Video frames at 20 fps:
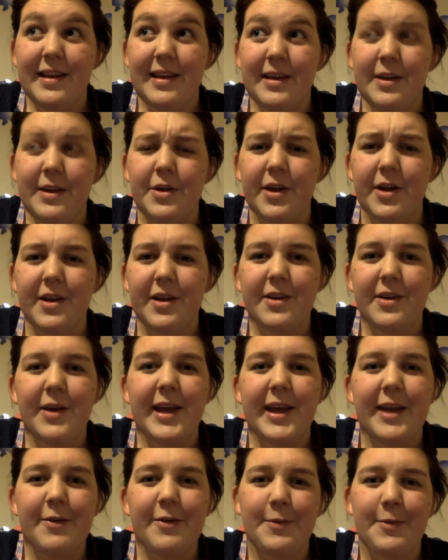you know, you
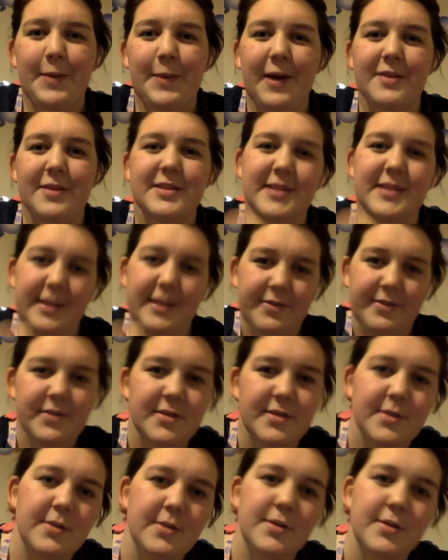hear about Stephen
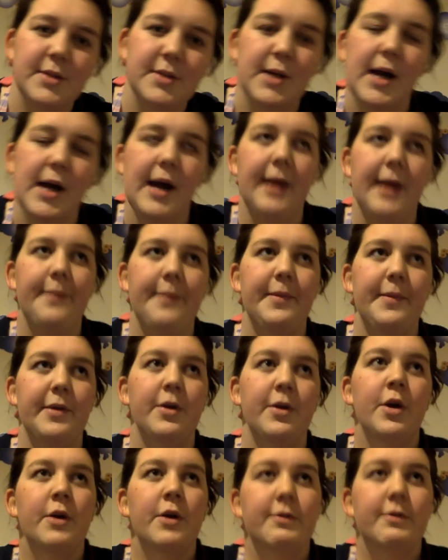Sondheim and
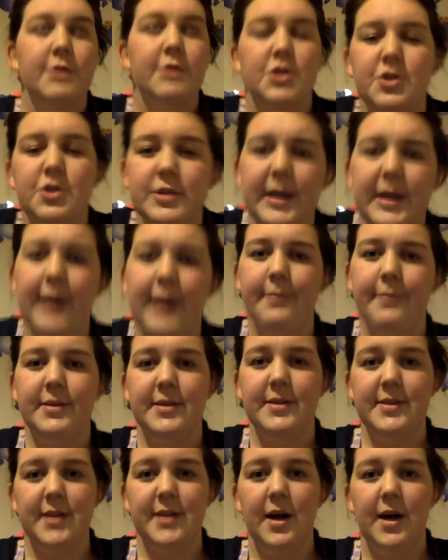Roger and
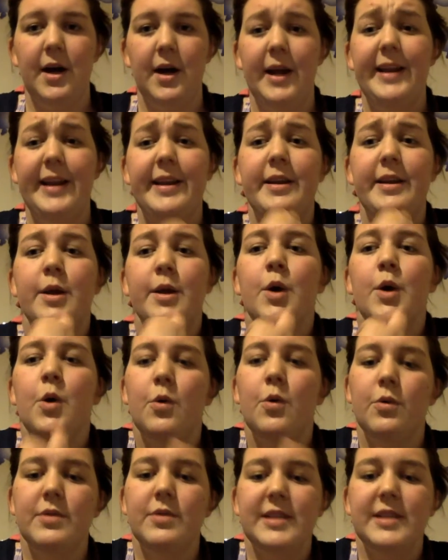Hammerstein and
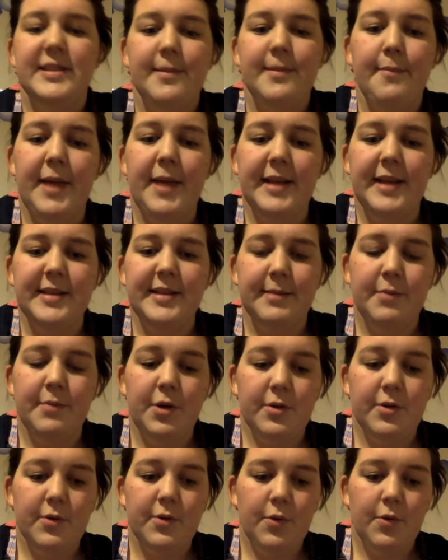all these amazing
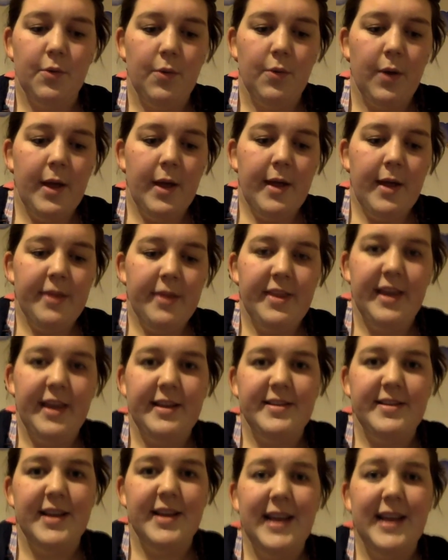musical
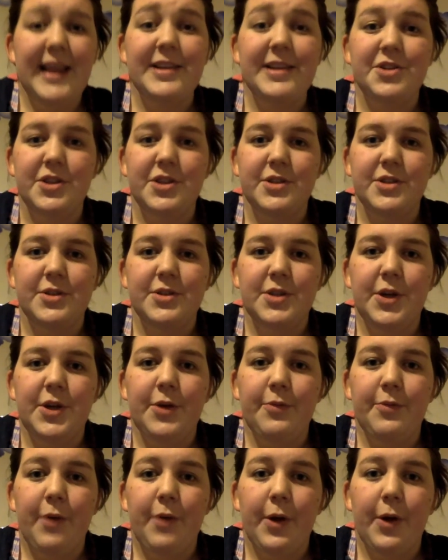theatre legends
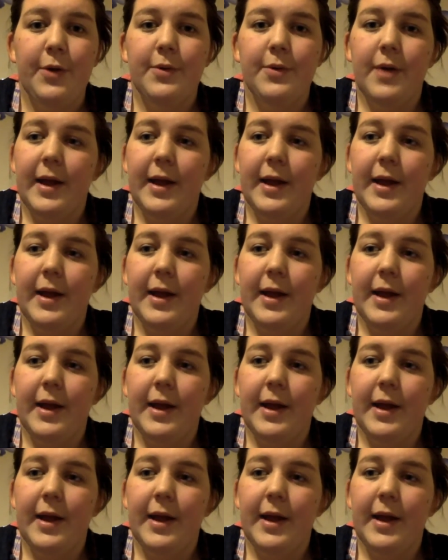who wrote